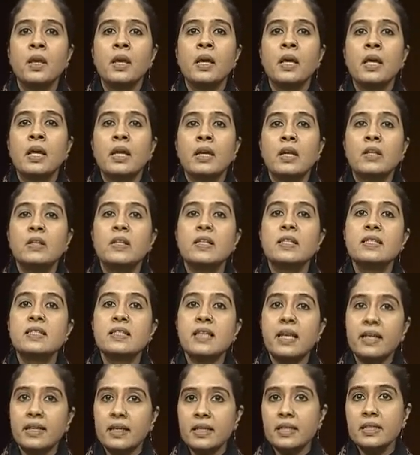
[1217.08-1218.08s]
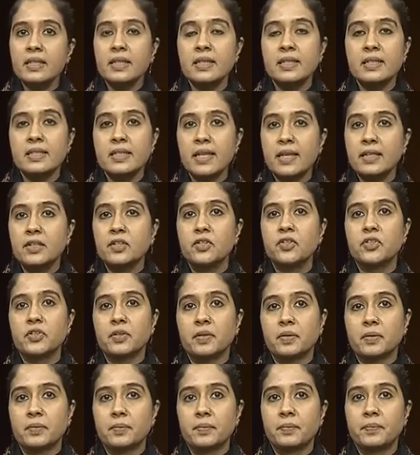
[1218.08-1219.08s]
Now, the second
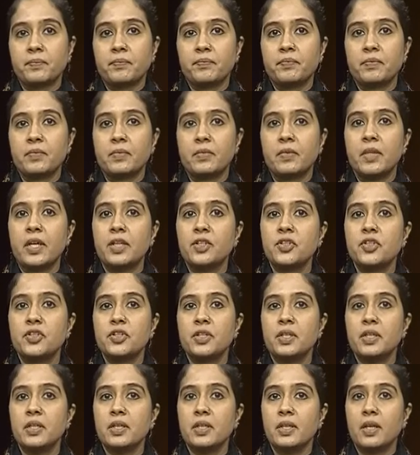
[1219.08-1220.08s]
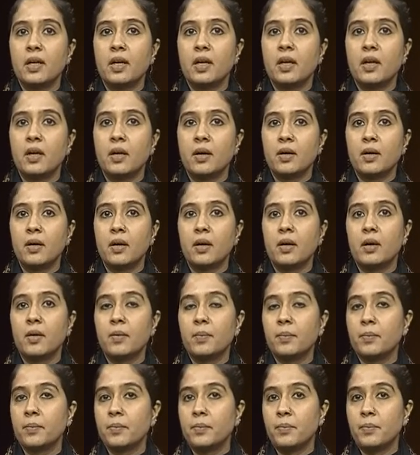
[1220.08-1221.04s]
contention that she uh, um,